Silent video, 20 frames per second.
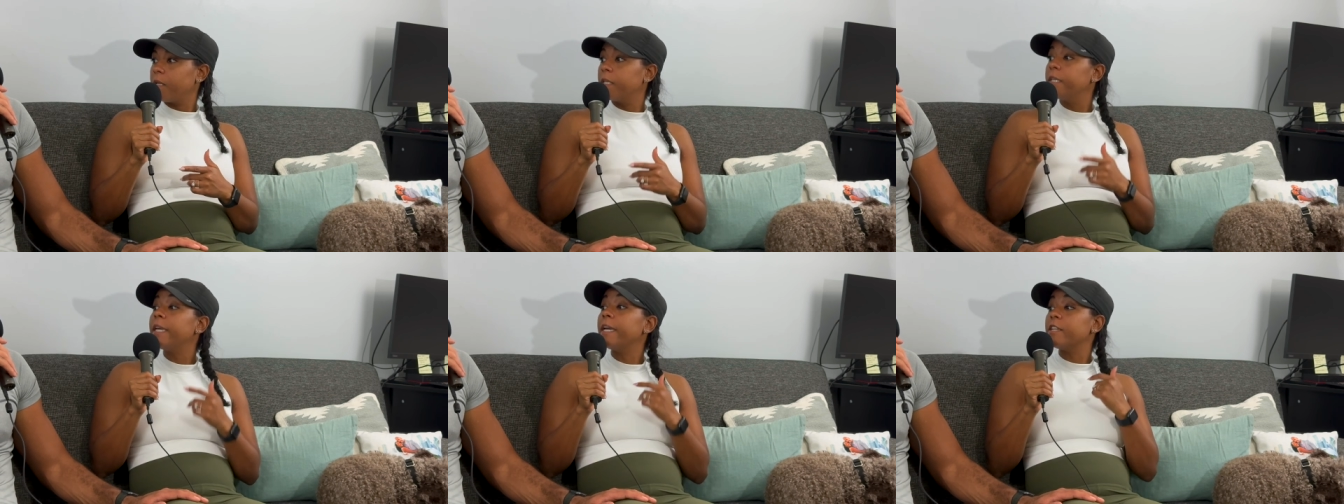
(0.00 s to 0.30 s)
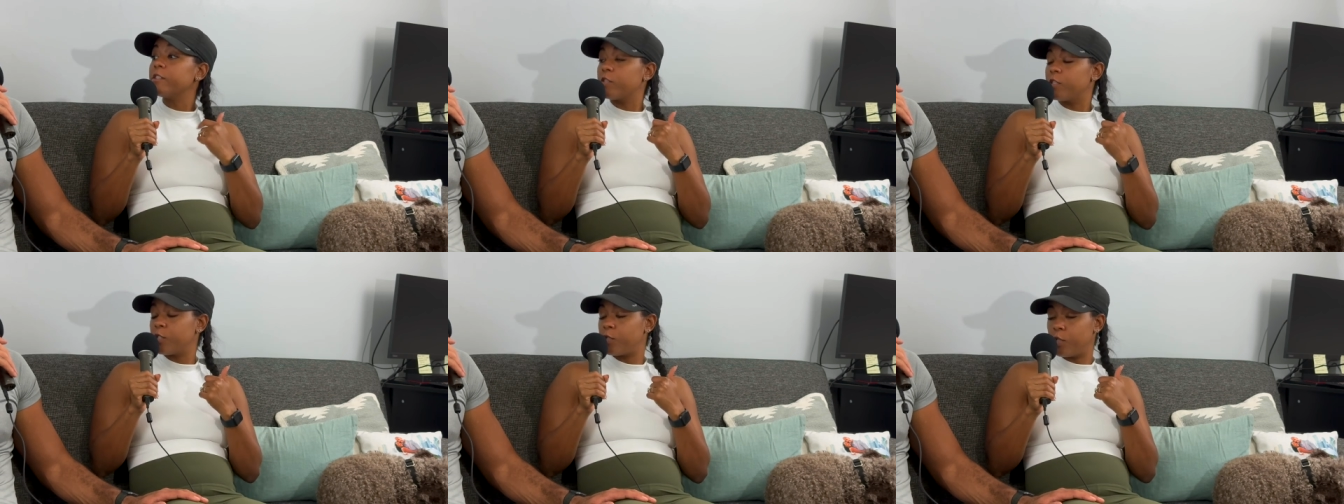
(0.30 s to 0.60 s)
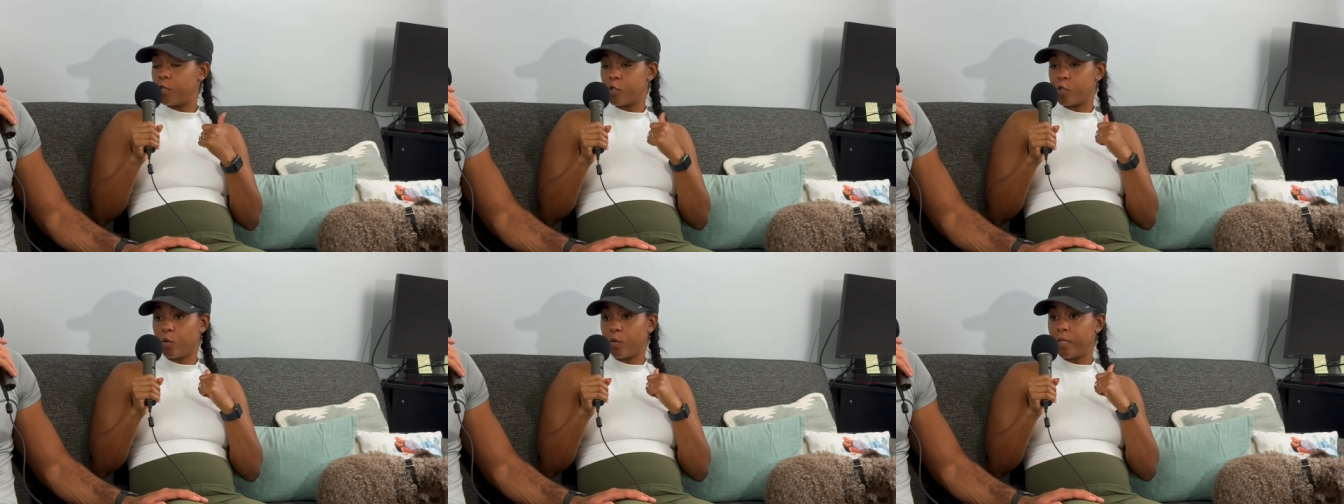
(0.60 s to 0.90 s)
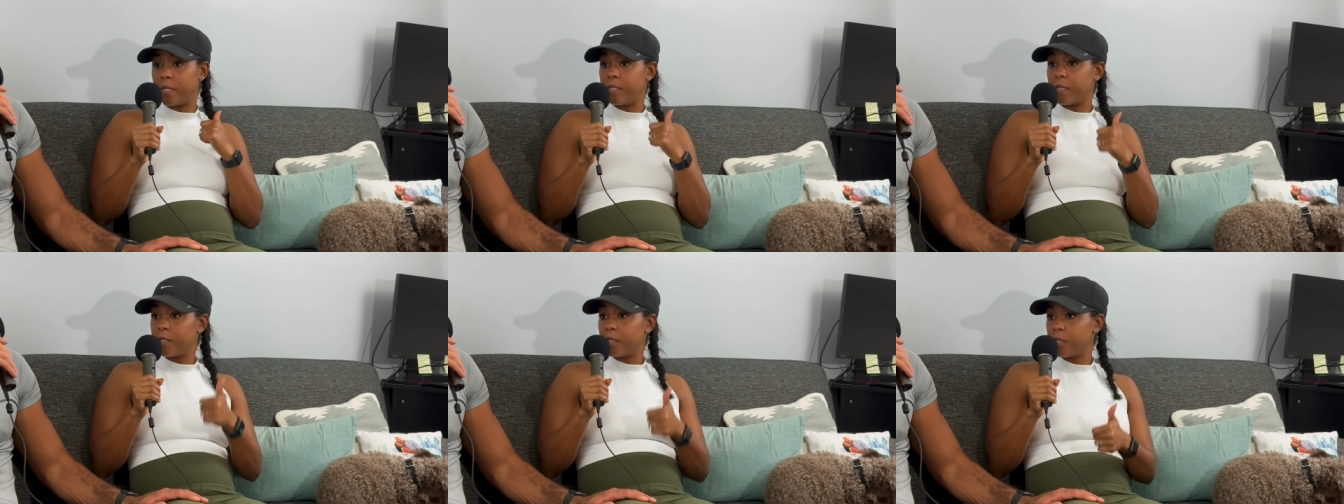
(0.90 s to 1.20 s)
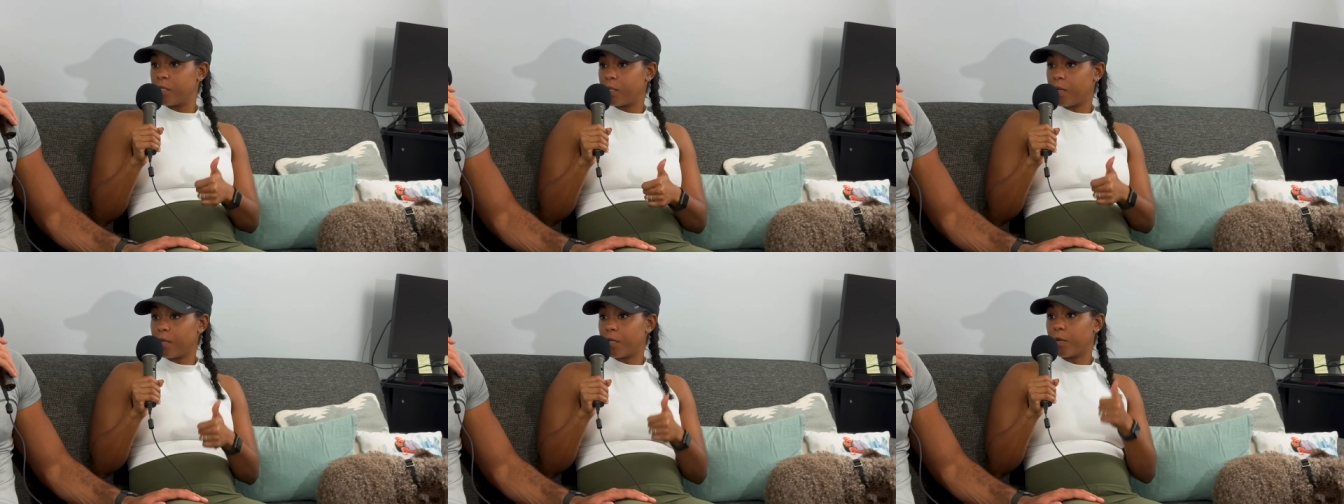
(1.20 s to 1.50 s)
Yeah, so they did the
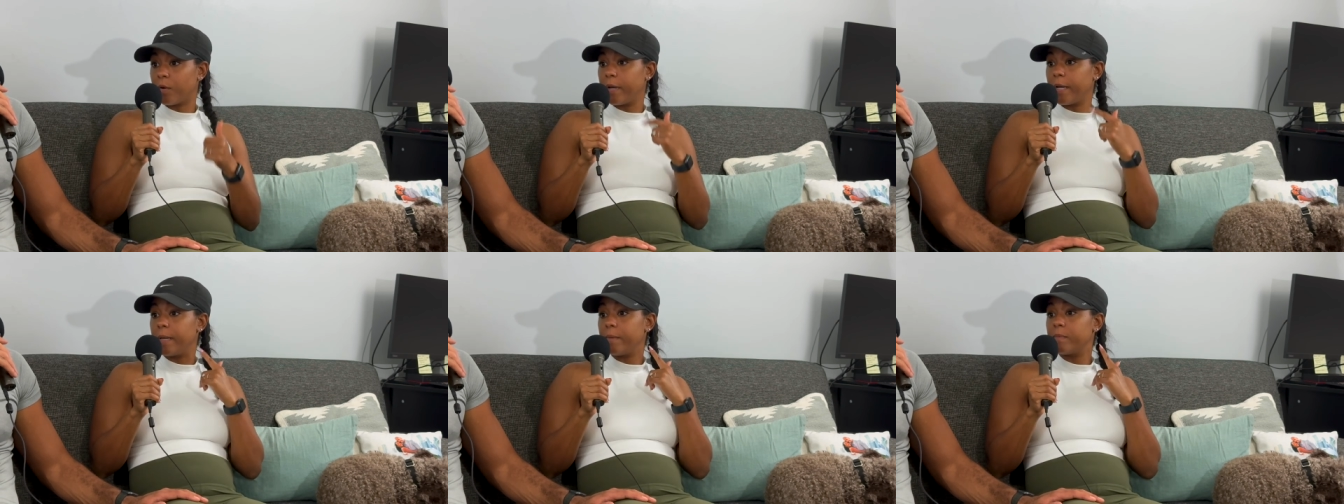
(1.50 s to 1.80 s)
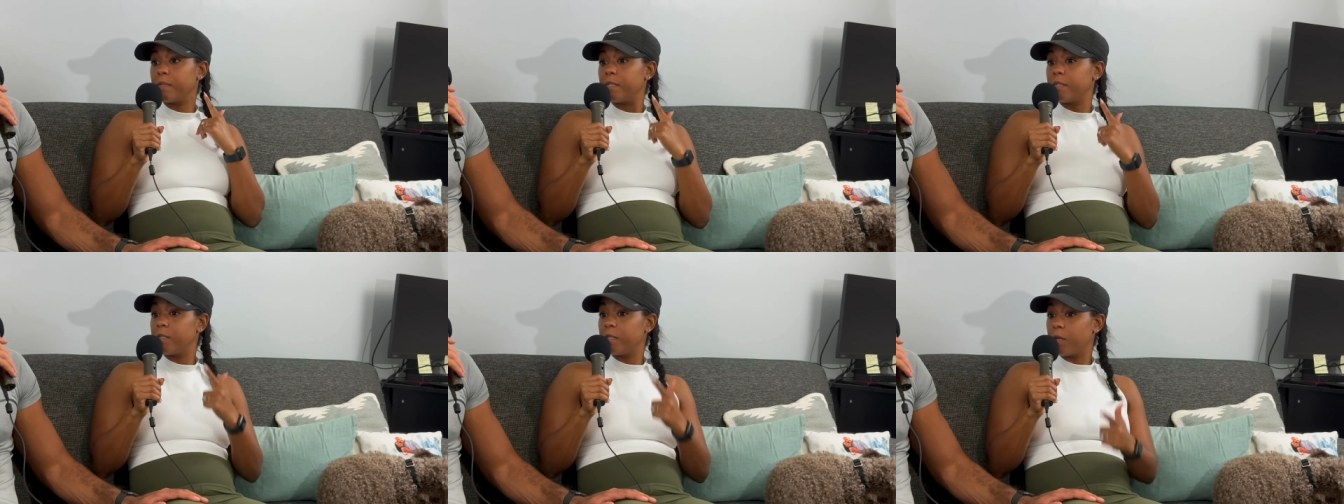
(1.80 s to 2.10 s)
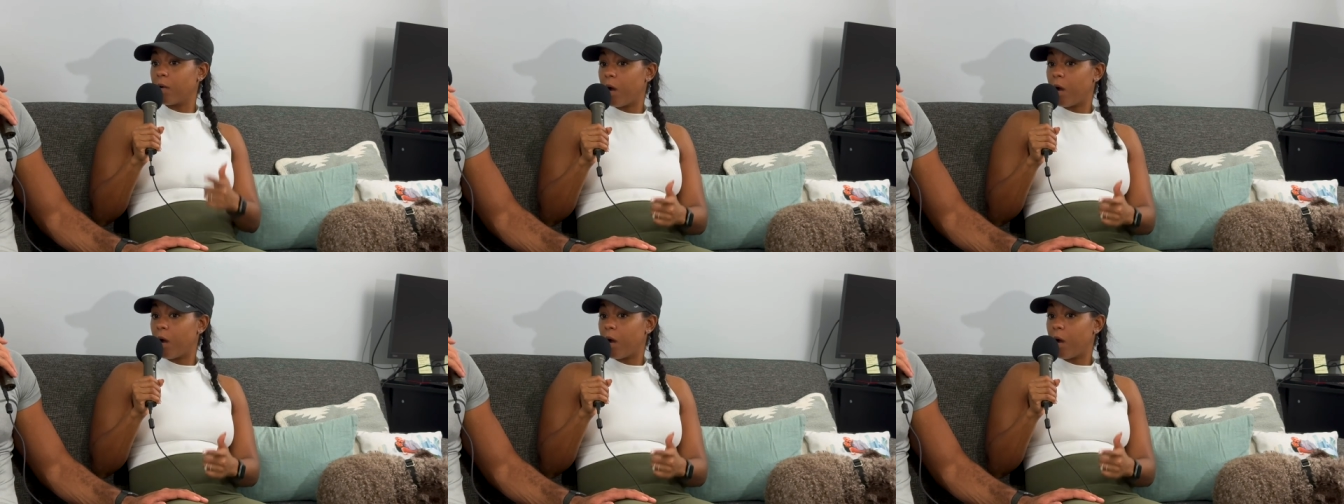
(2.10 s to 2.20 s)
sonogram, they did a